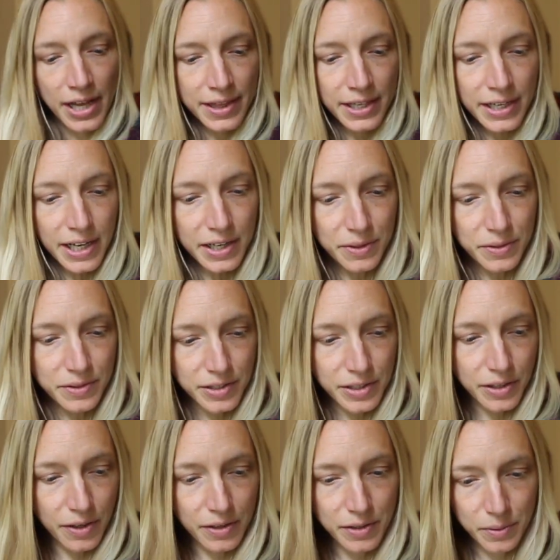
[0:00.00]
I think I used
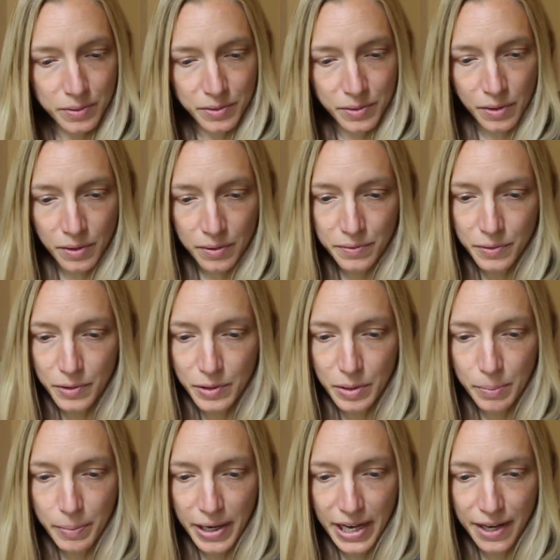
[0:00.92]
the yarn that was called for in
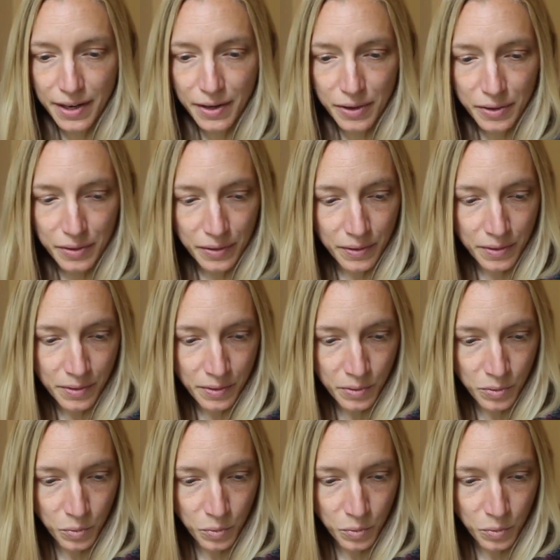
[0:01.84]
the pattern